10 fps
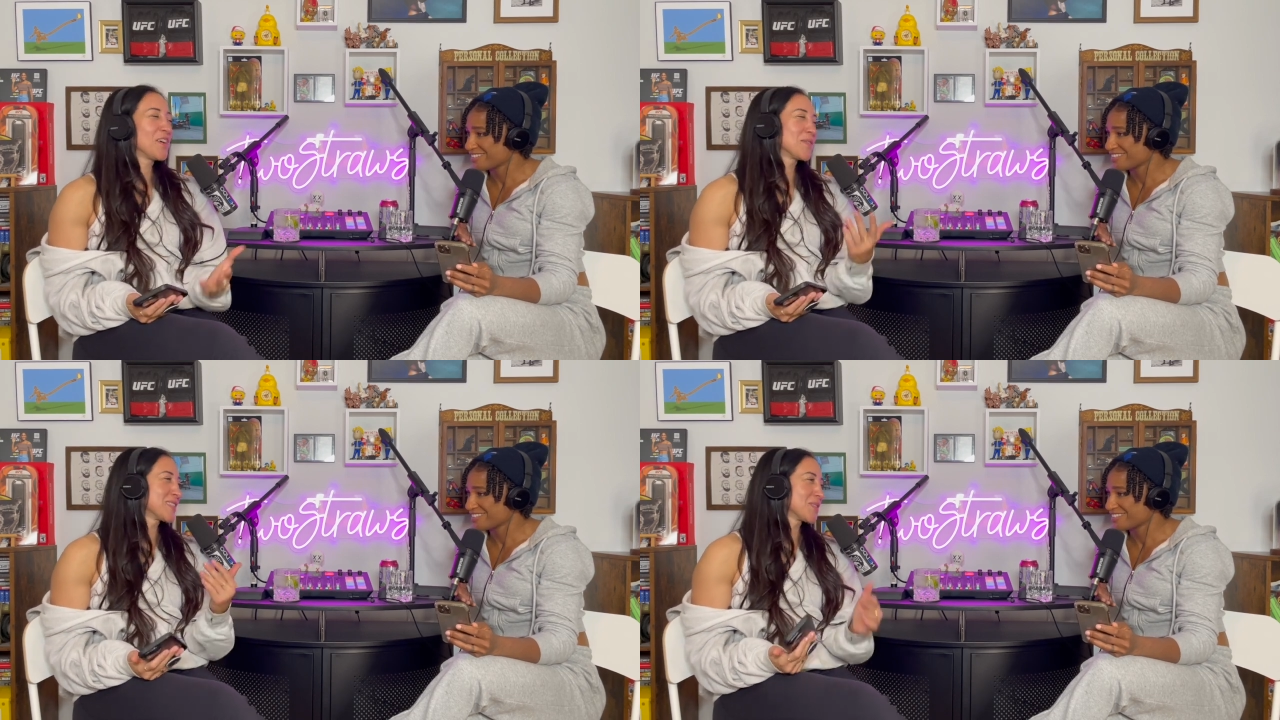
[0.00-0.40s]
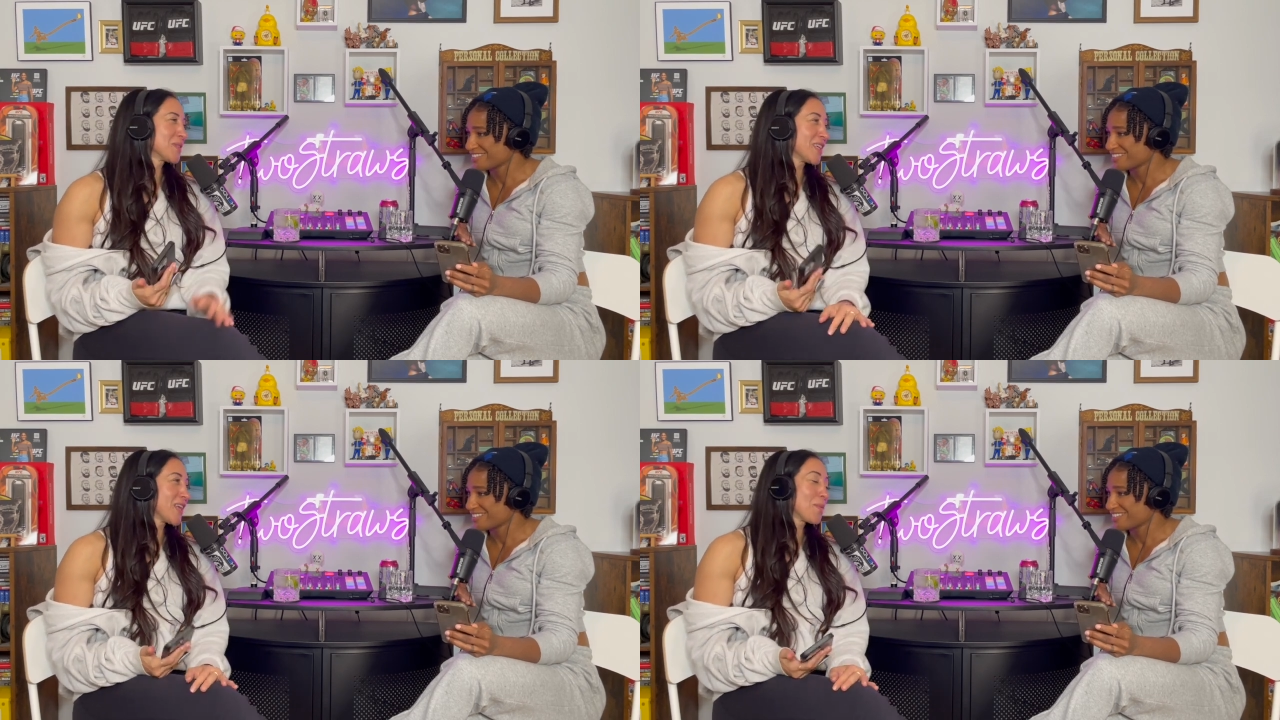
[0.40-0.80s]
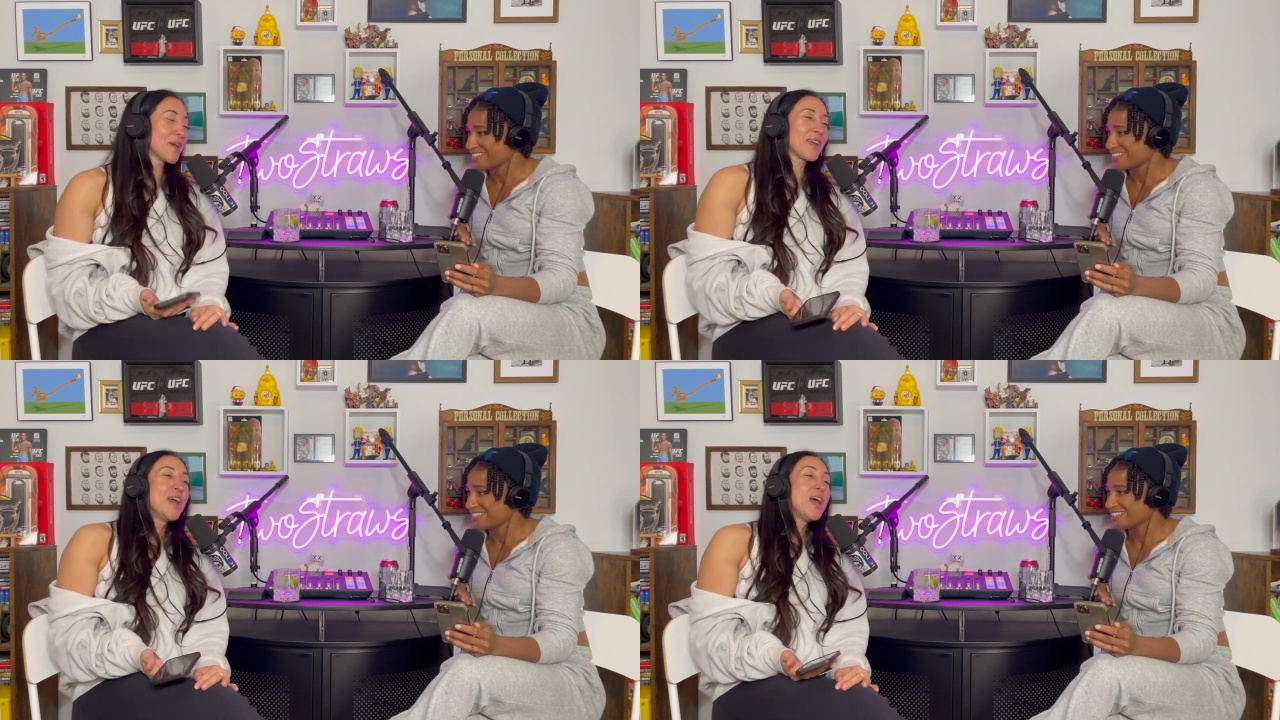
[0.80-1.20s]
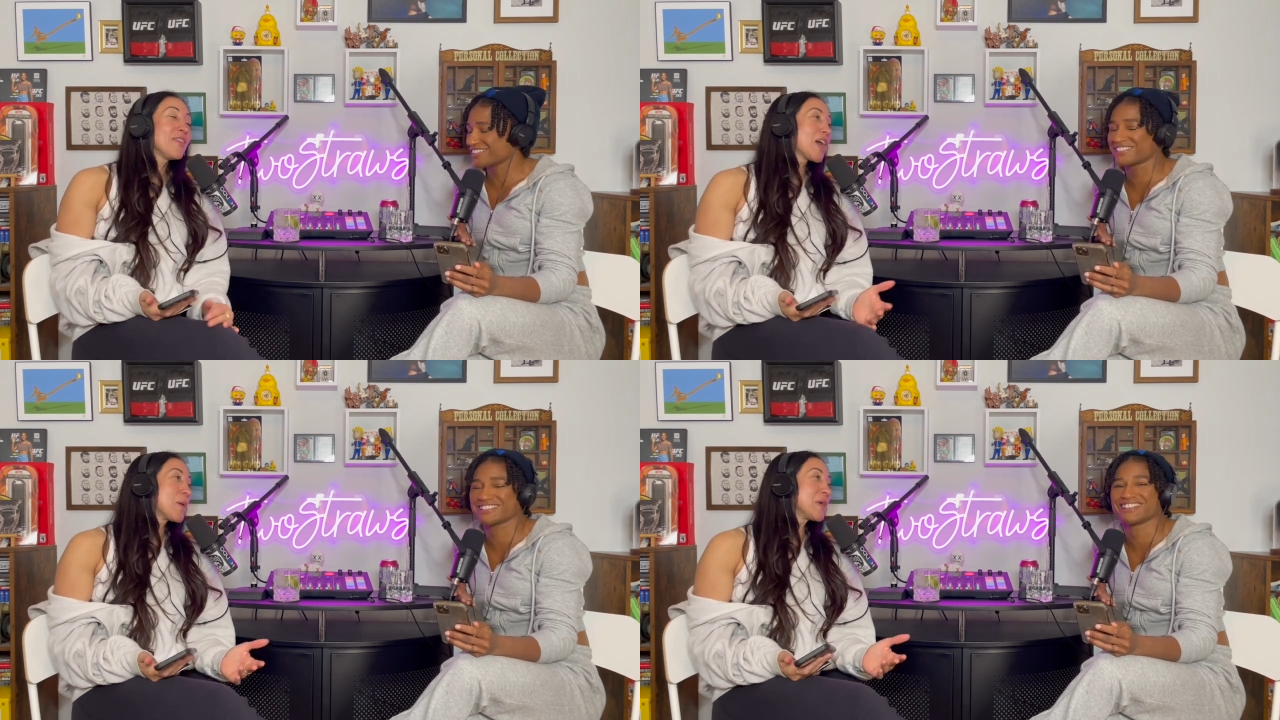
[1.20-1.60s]
Speaker 1: no, it wasn't really that big,
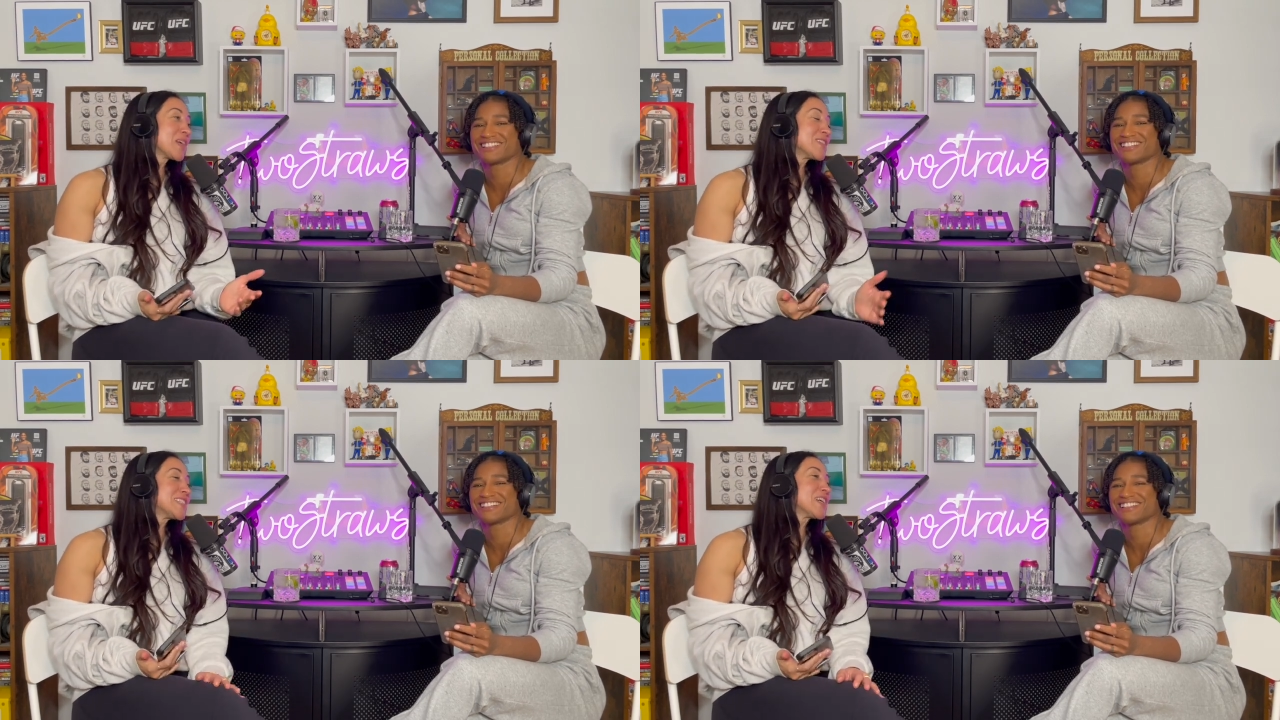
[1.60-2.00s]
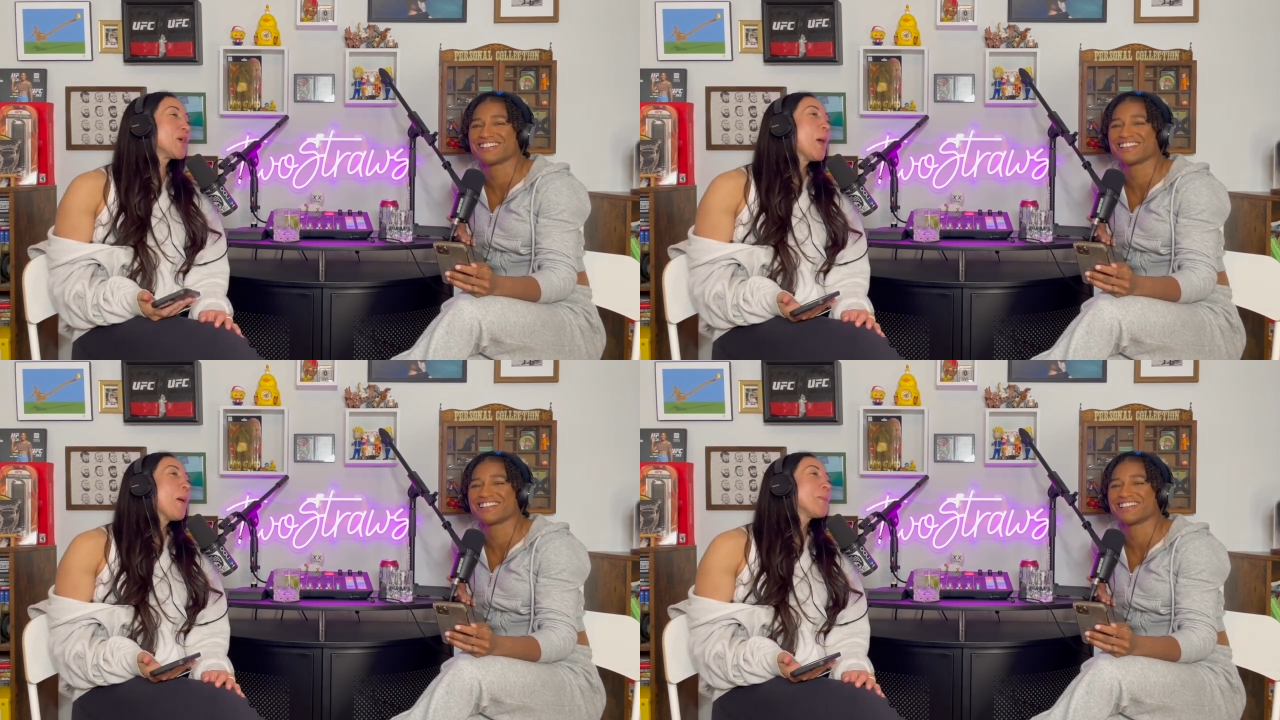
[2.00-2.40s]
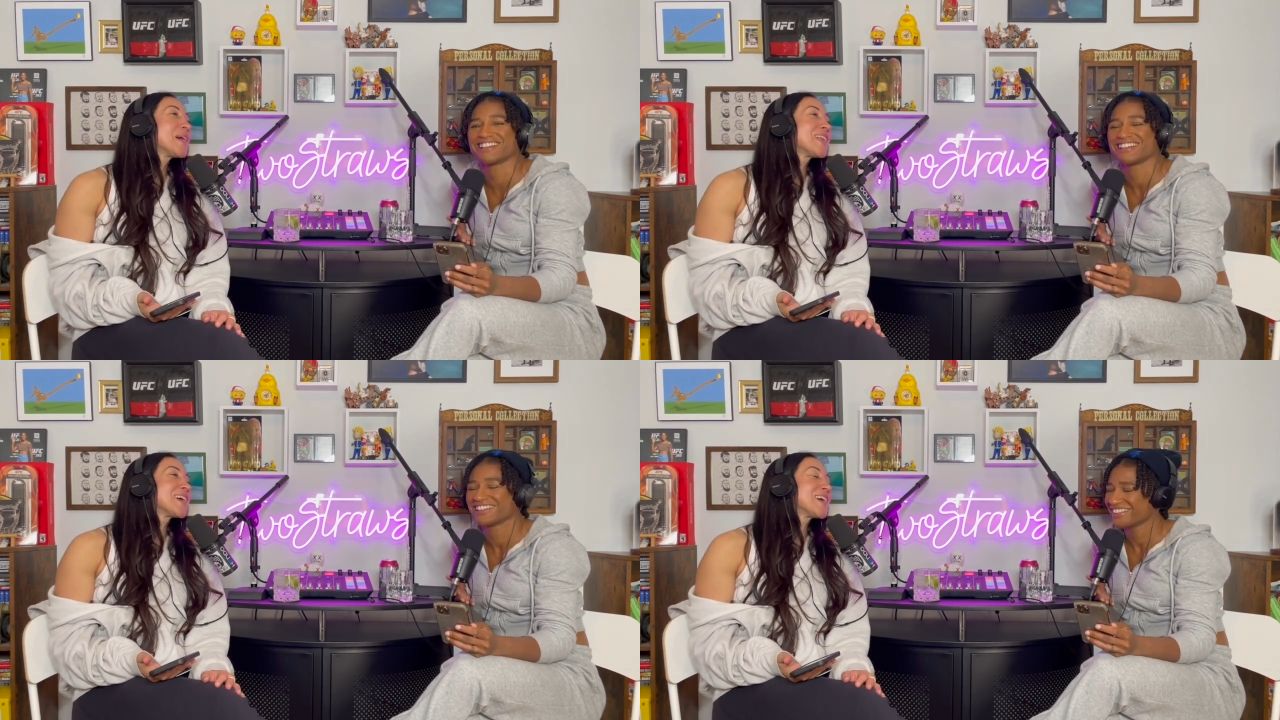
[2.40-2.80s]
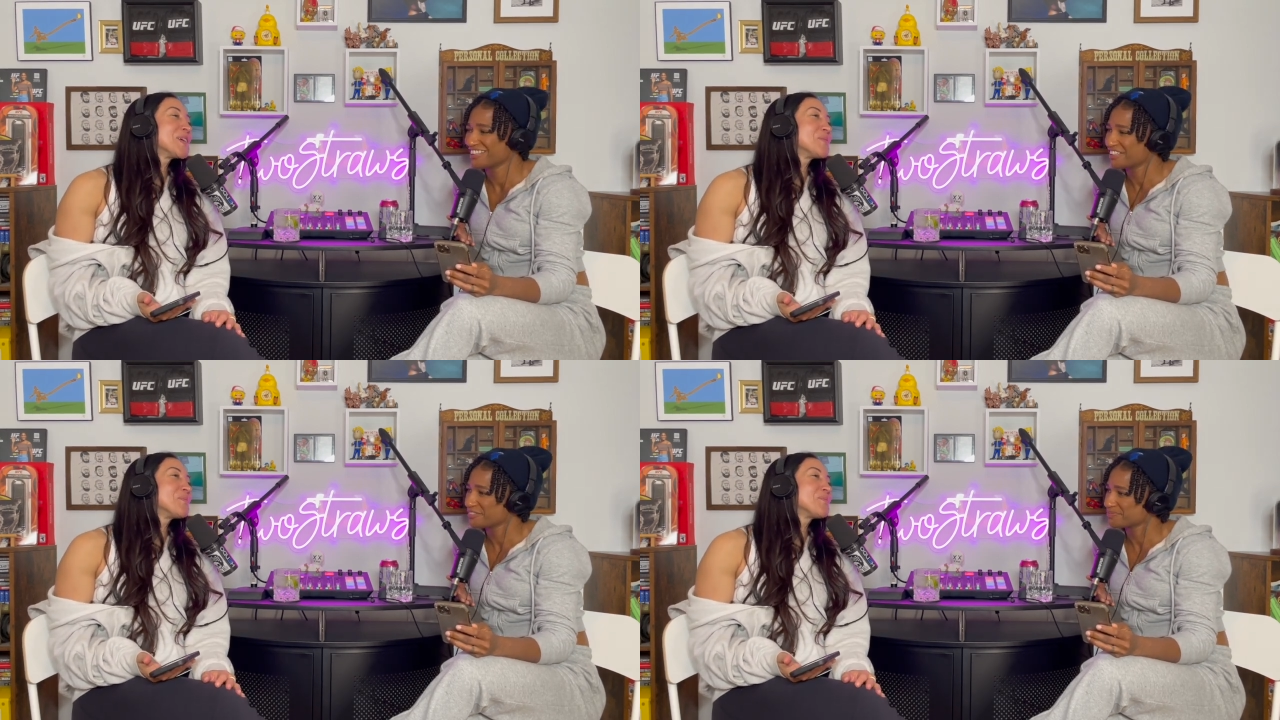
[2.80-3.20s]
that big of a deal. But
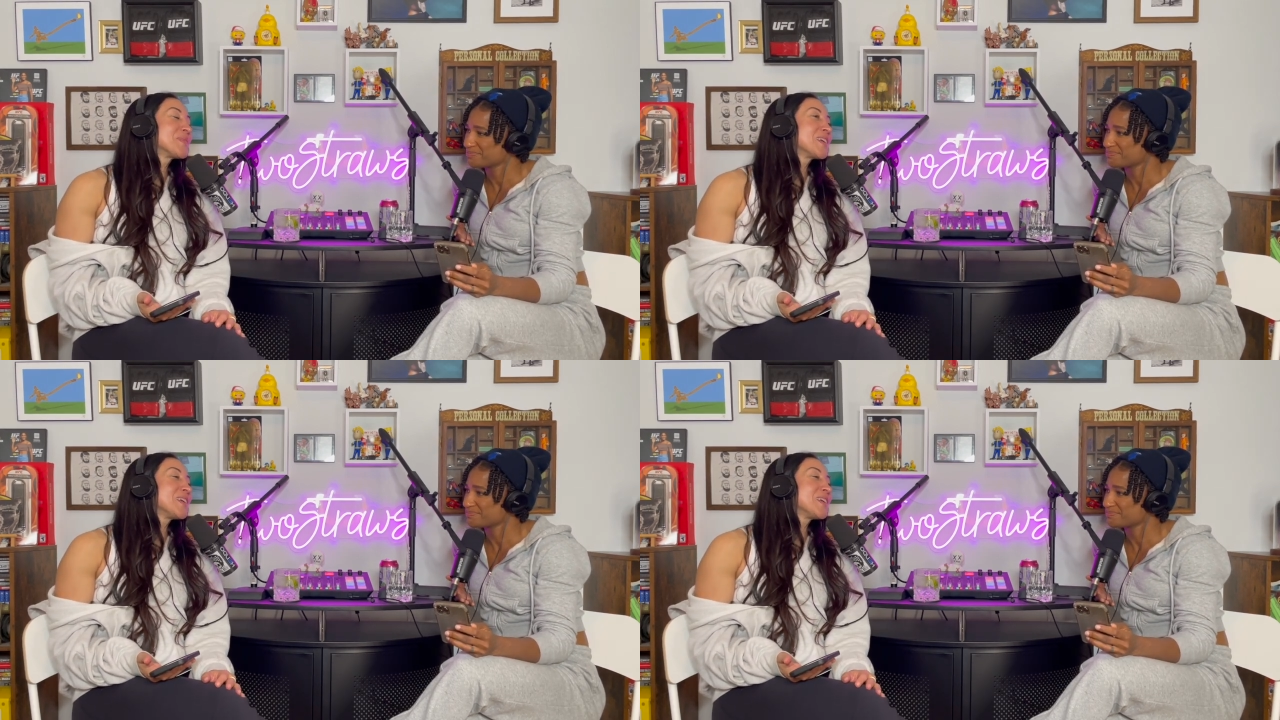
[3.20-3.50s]
um,